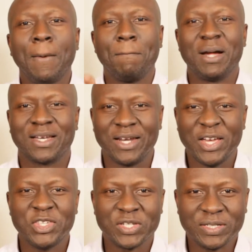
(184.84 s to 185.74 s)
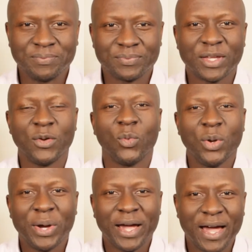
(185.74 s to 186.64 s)
But largely, we
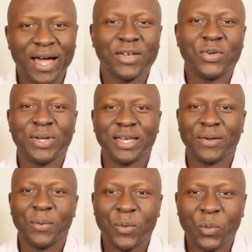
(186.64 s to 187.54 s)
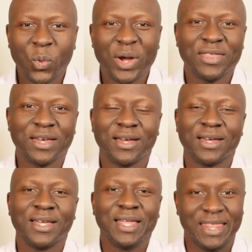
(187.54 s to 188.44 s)
were arguing whether
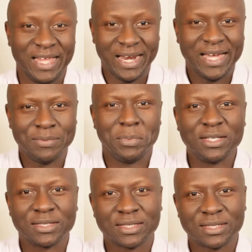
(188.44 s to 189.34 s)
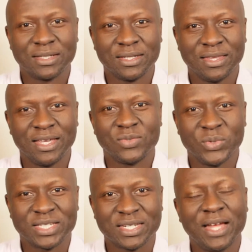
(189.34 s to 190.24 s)
the landmass that we
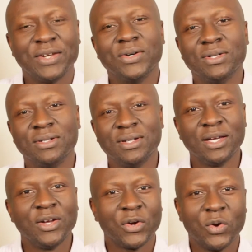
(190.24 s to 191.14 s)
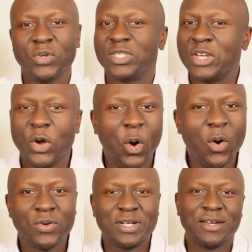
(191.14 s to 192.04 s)
stand on goes in
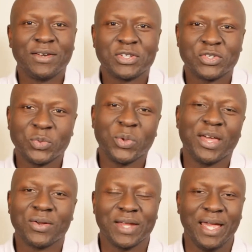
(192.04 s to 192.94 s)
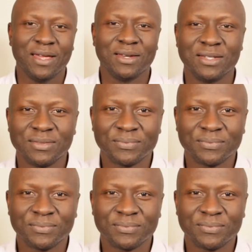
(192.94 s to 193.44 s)
all directions without end.